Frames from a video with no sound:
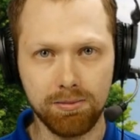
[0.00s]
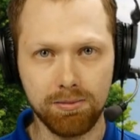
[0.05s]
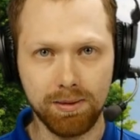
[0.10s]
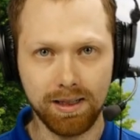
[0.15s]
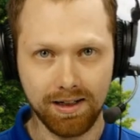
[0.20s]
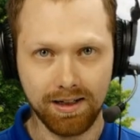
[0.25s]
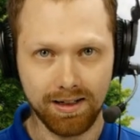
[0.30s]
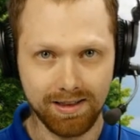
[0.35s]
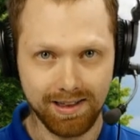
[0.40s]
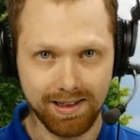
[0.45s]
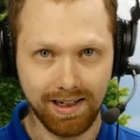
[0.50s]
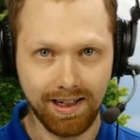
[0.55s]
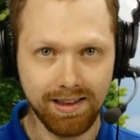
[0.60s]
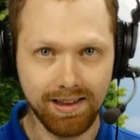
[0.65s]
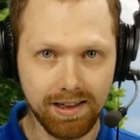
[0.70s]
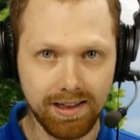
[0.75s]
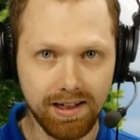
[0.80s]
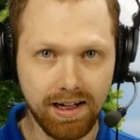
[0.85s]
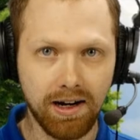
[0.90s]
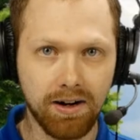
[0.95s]
because
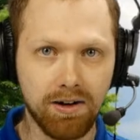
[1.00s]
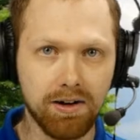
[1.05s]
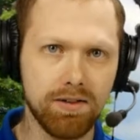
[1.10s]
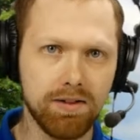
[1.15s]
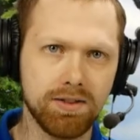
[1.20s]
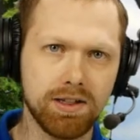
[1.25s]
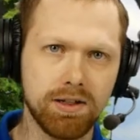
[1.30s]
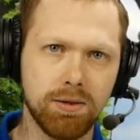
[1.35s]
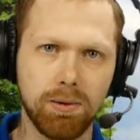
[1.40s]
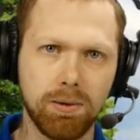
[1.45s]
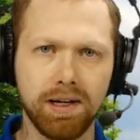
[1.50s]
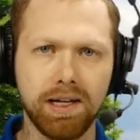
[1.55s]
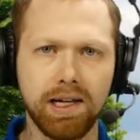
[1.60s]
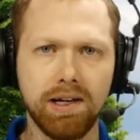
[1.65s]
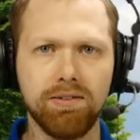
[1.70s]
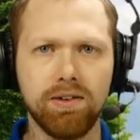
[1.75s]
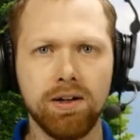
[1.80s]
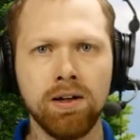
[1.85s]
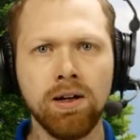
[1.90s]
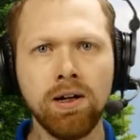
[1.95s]
in the narratives that were
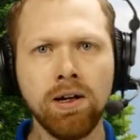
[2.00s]
given,